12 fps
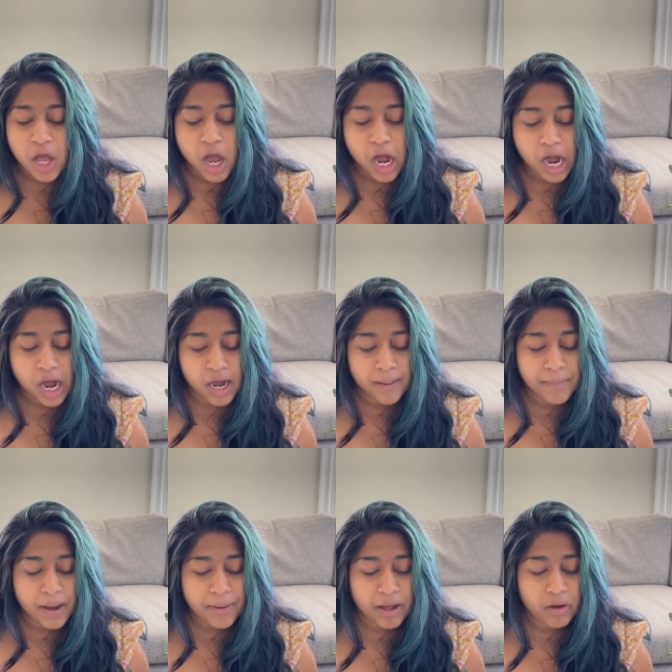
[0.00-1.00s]

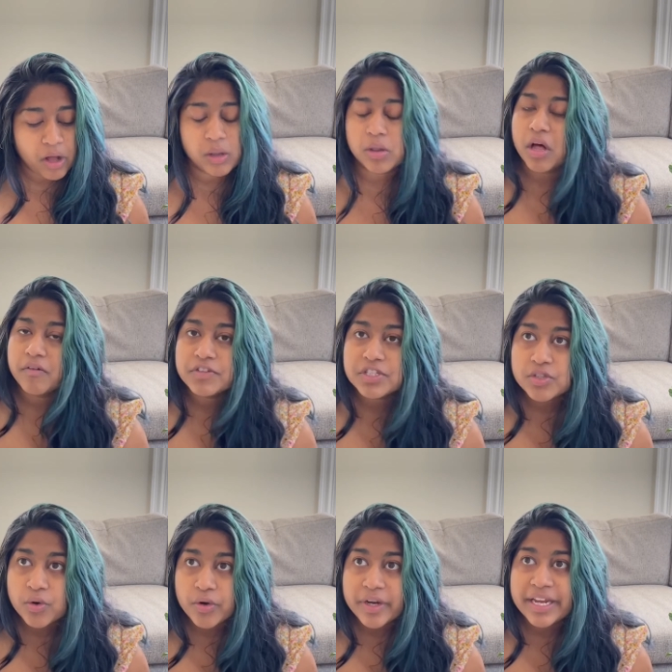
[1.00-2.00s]
about a love
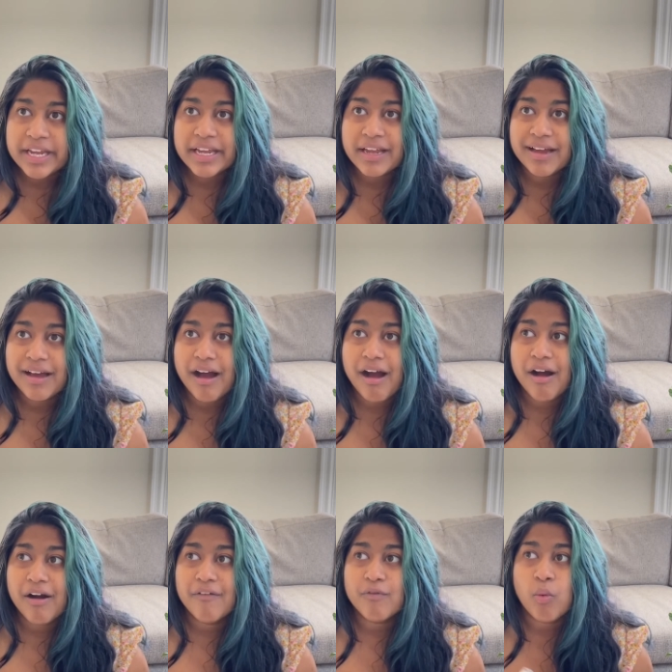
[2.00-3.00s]
story
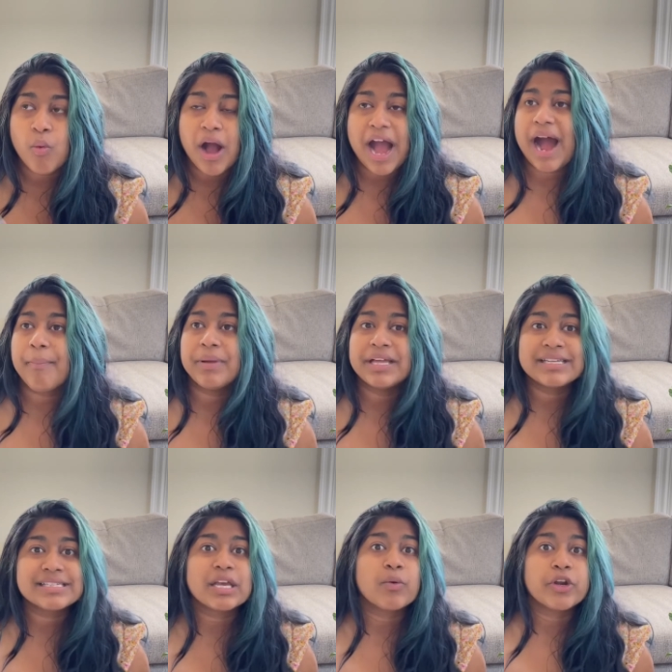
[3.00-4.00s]
of what
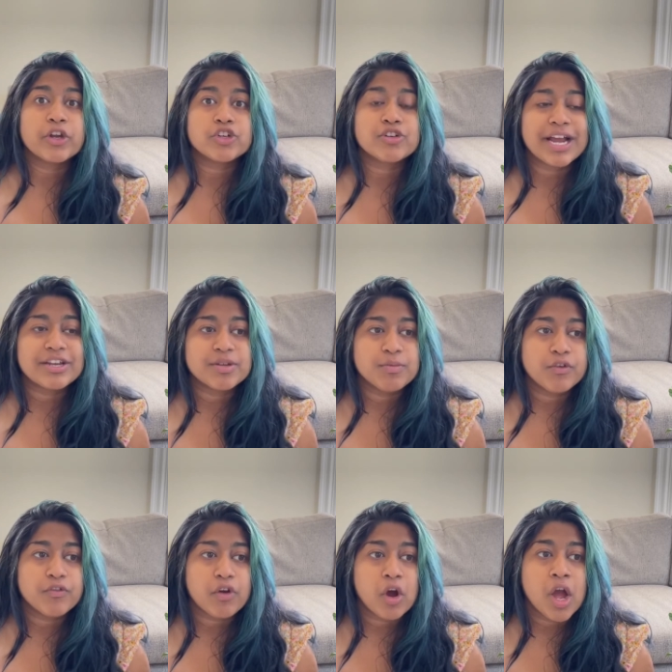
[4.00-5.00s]
happens like when you're trying to
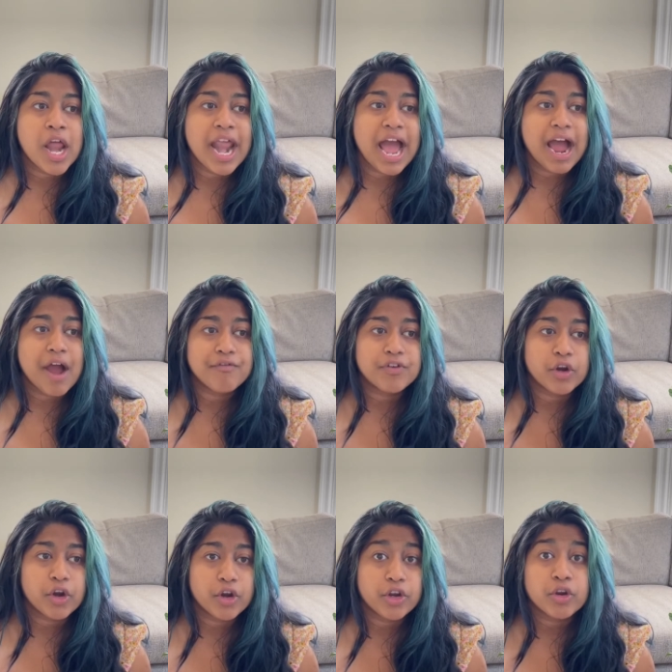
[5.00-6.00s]
move on
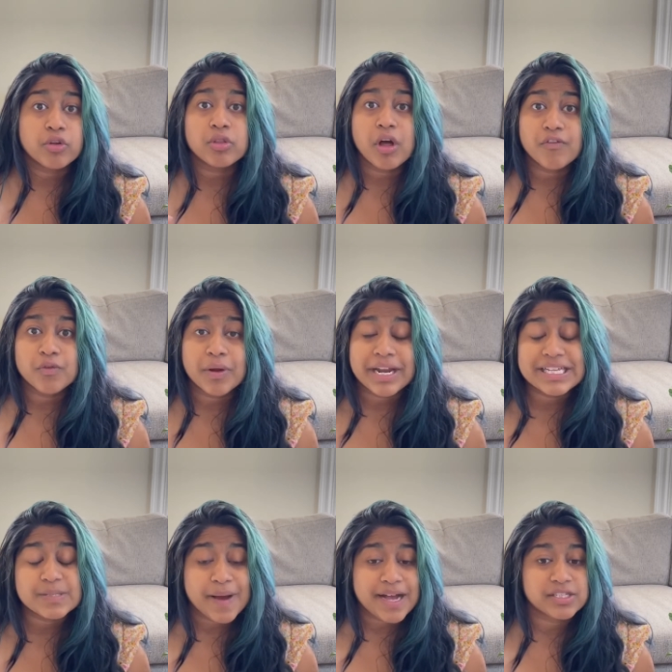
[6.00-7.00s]
after your loved one has
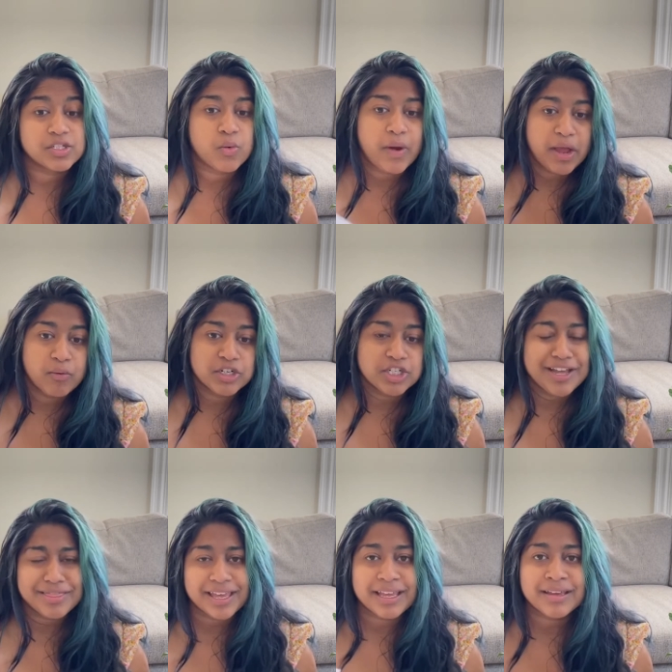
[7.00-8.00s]
passed away, which
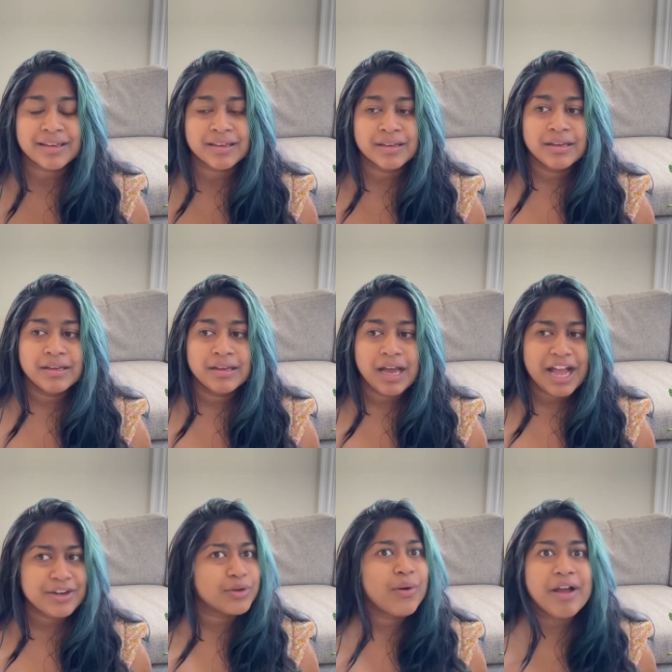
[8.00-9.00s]
I
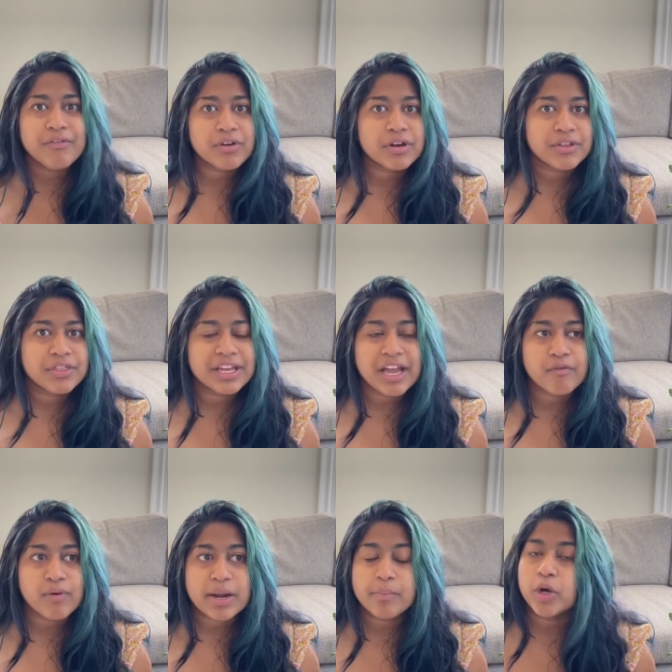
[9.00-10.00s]
don't ever think I've
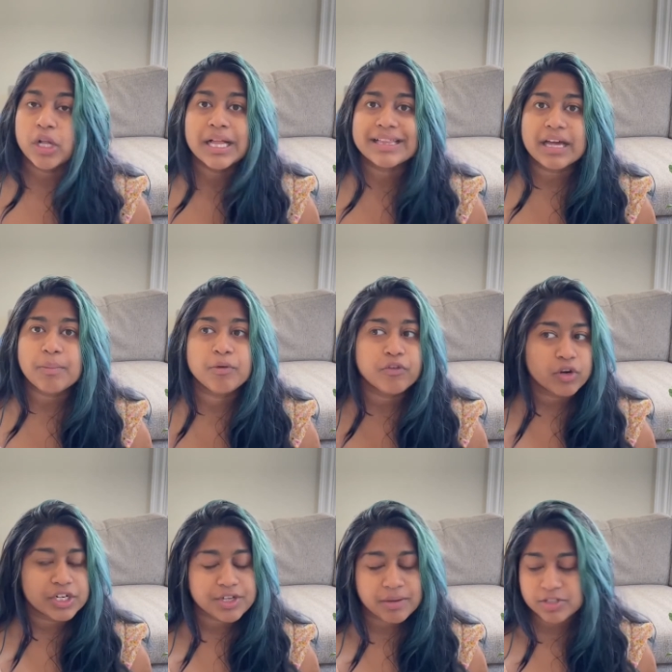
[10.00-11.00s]
read a book like that
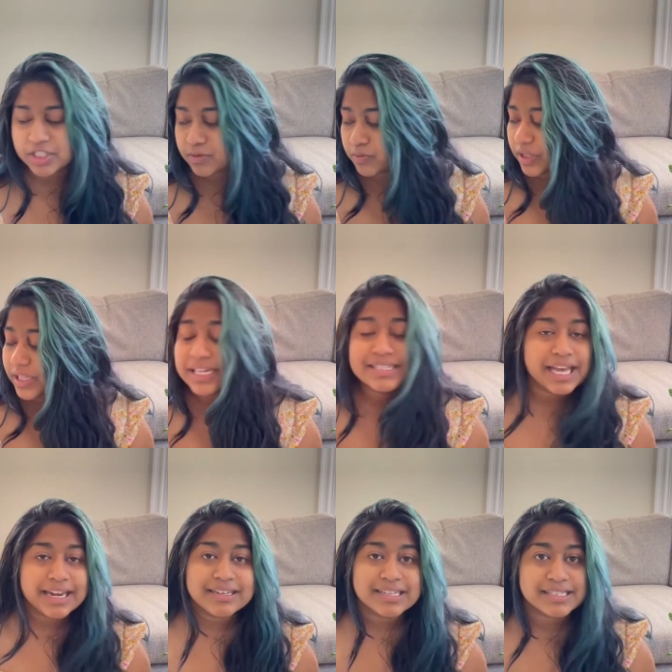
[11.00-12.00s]
before, so I'm just really
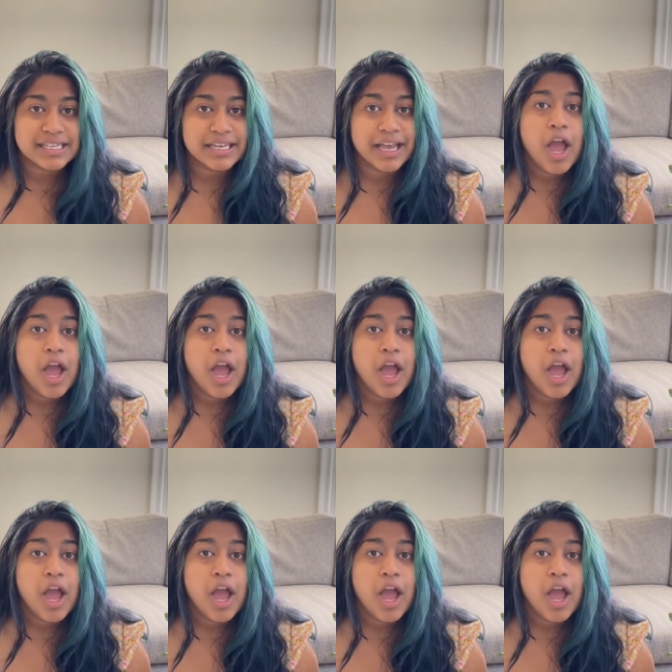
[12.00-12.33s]
excited to see